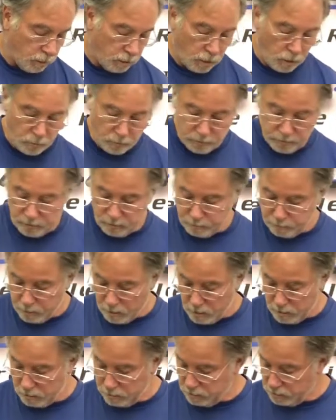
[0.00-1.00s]
Now when this
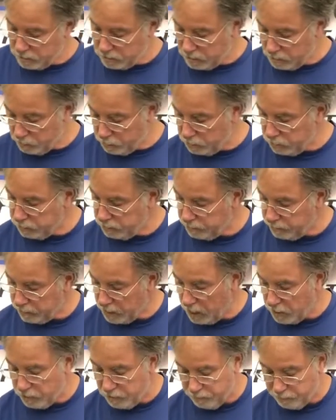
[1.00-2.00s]
part is assembled
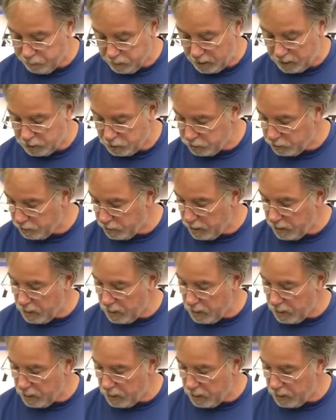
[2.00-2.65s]
and you've placed your